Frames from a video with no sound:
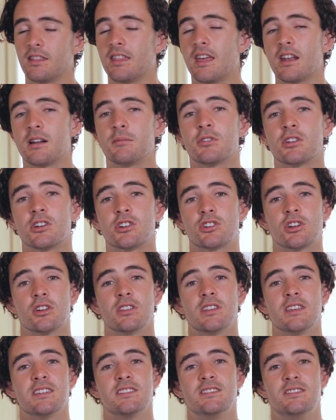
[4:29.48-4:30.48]
Then I'm going to
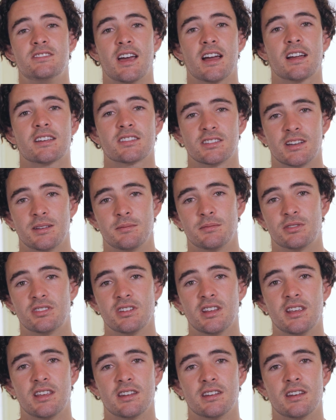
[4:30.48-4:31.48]
show the exact same
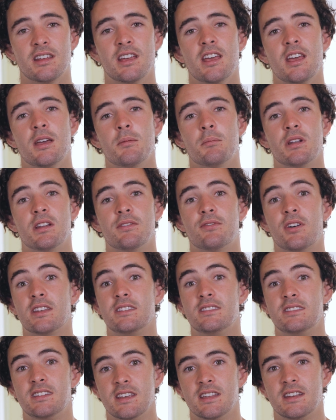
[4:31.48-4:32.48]
scene, but if I
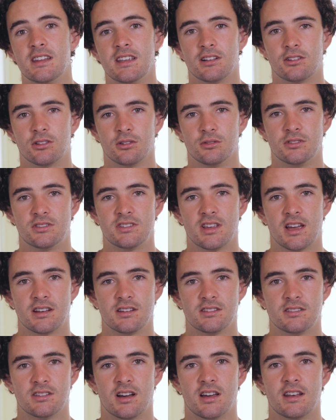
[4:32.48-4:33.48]
did include
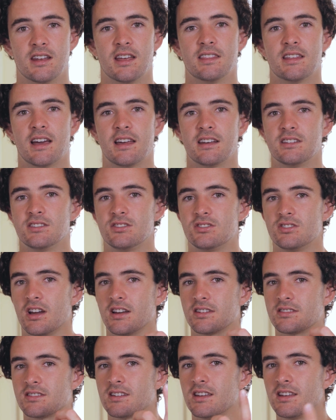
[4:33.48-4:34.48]
sound design, and that is
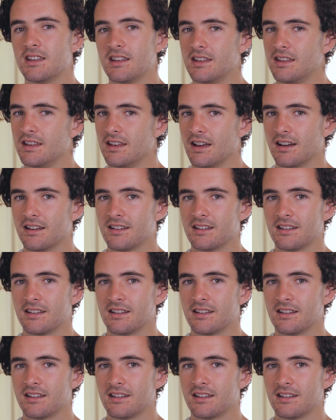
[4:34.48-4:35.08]
just here.